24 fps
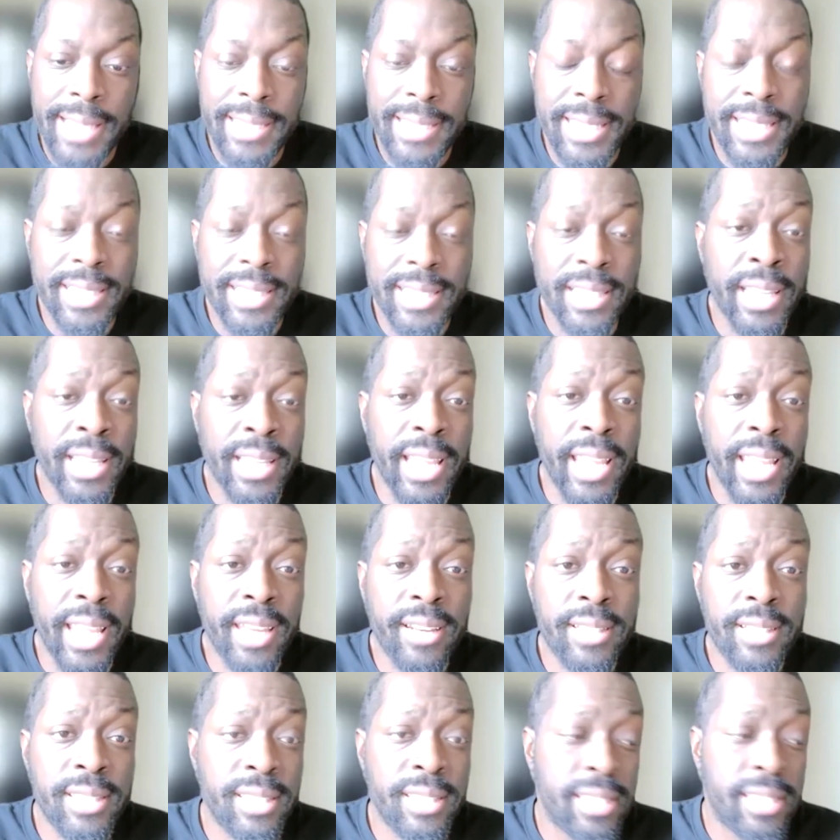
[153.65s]
just the
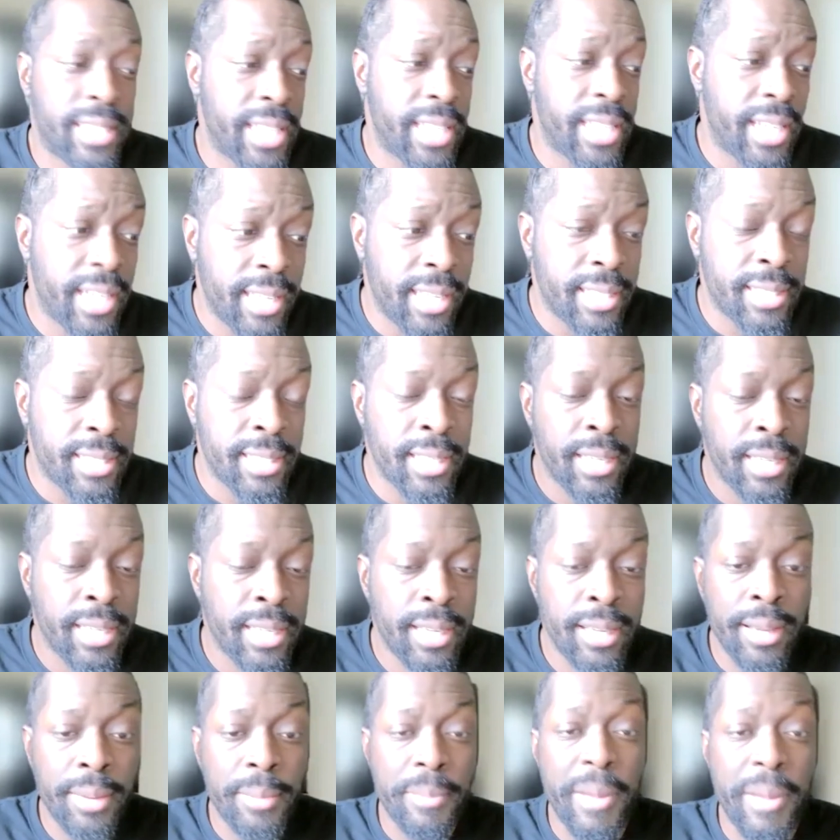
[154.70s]
inner cities,
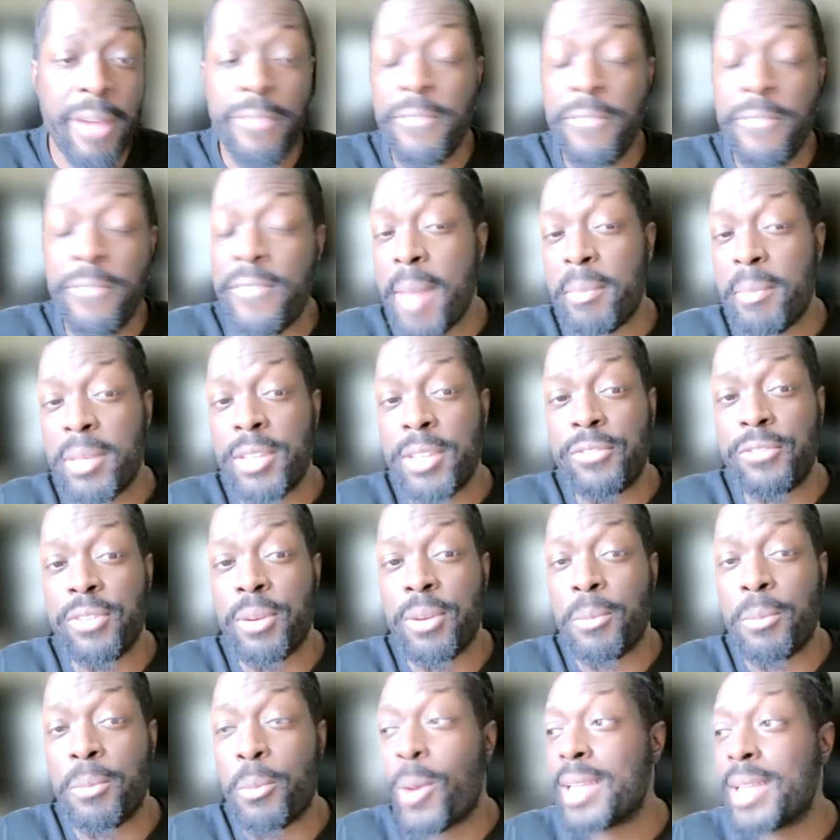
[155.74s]
my family's
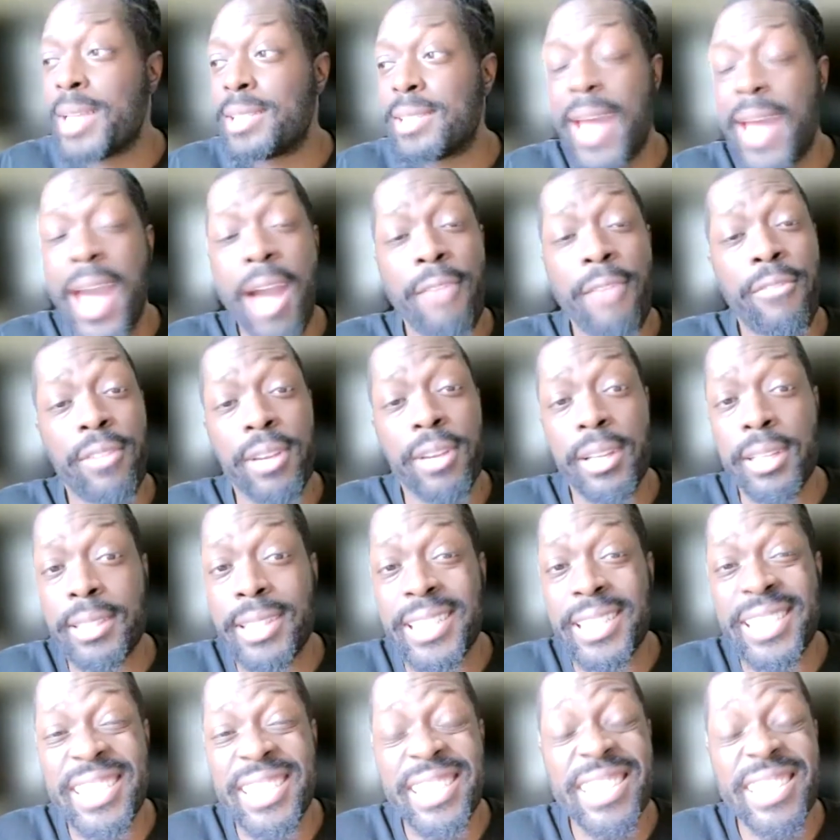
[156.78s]
from West
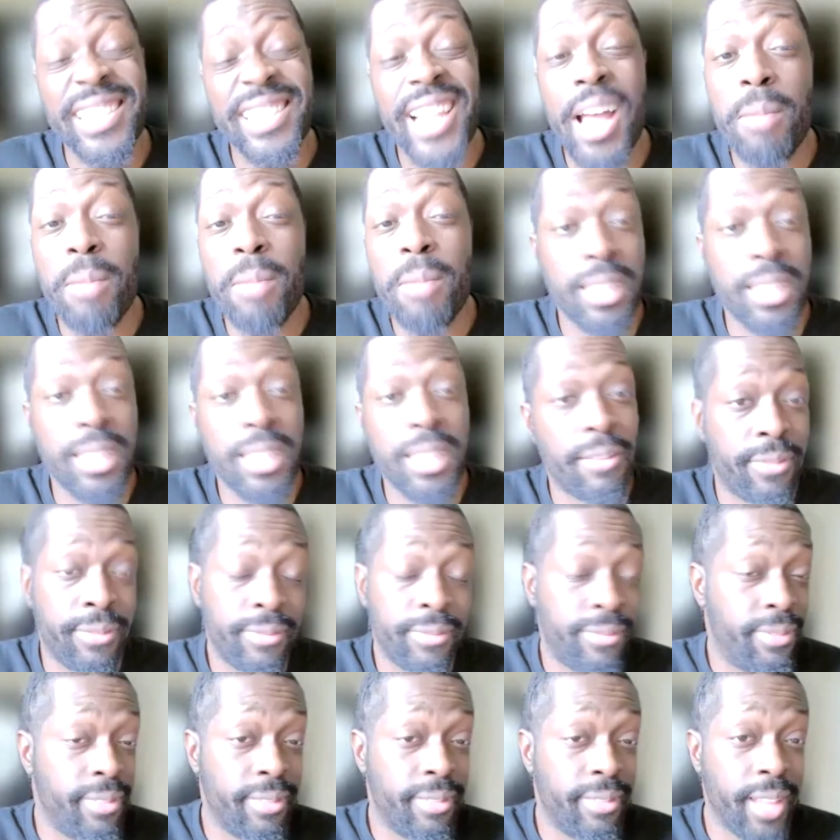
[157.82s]
Africa, the slums of
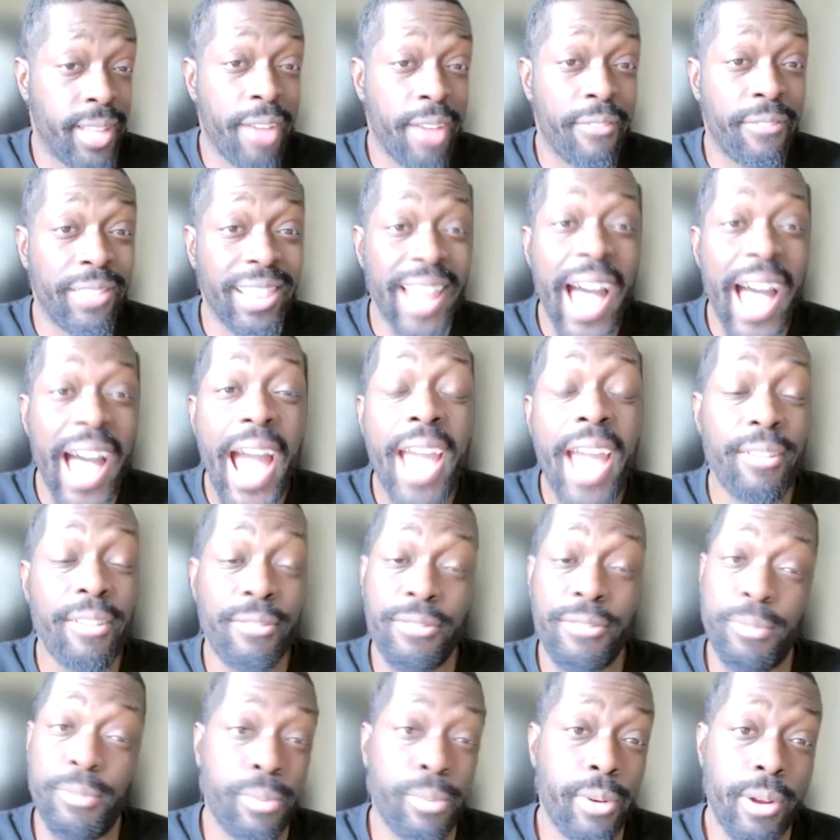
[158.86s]

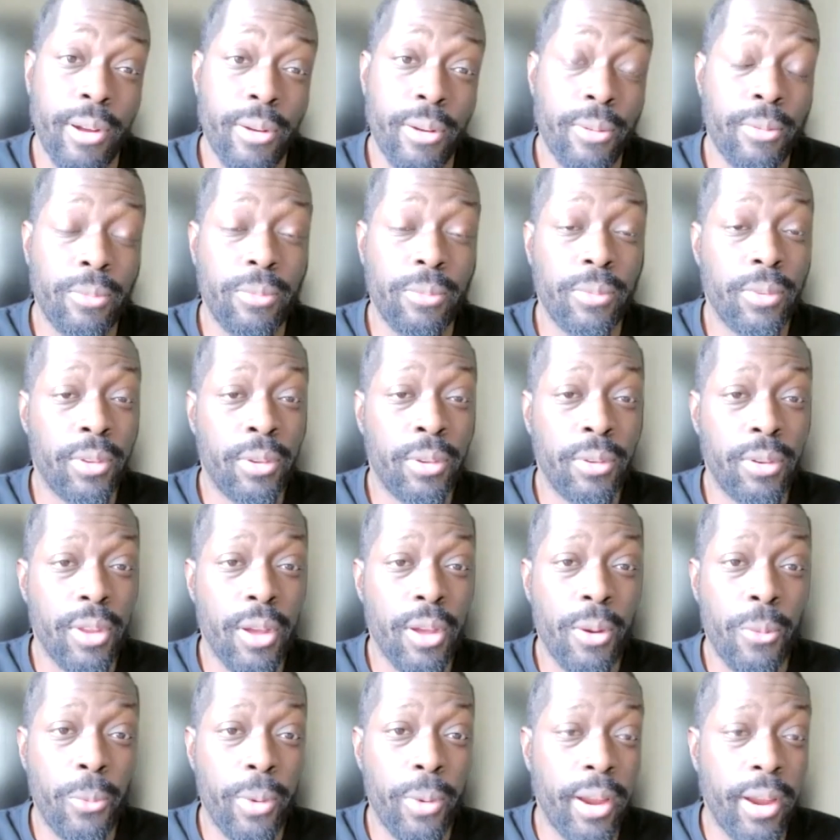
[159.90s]
life, bro.
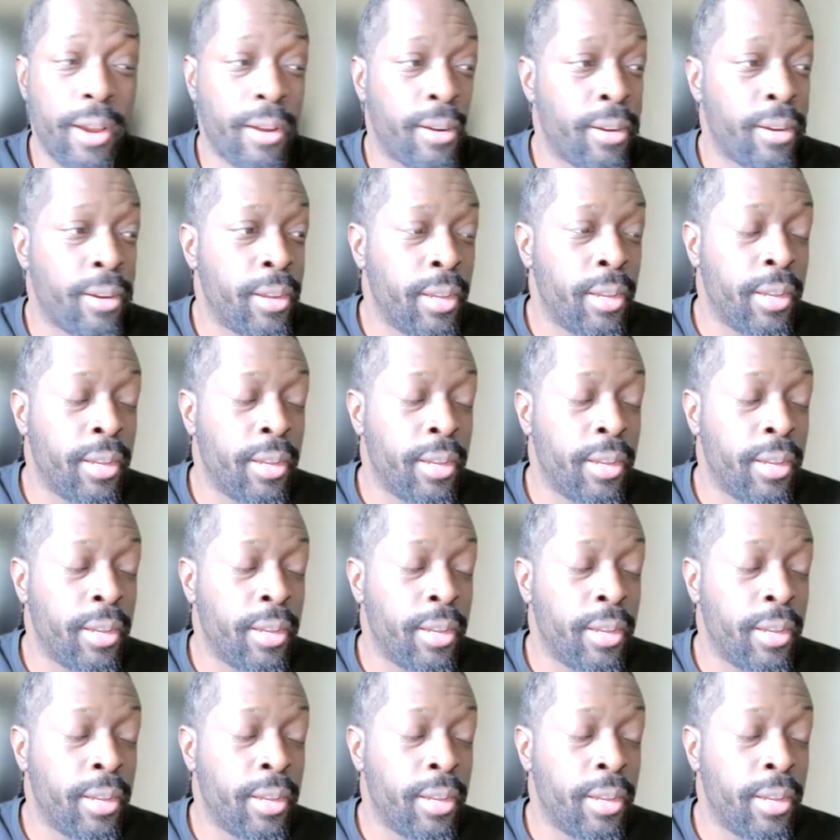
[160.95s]
Where